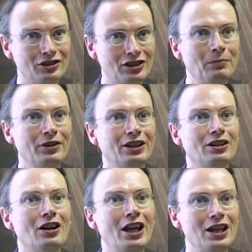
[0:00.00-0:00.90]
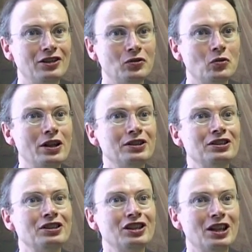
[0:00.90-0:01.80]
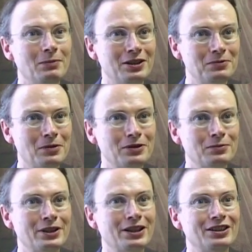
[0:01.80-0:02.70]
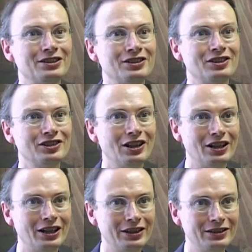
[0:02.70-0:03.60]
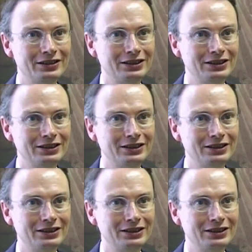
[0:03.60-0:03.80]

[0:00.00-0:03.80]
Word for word: something in our head has already determined what we're going to decide,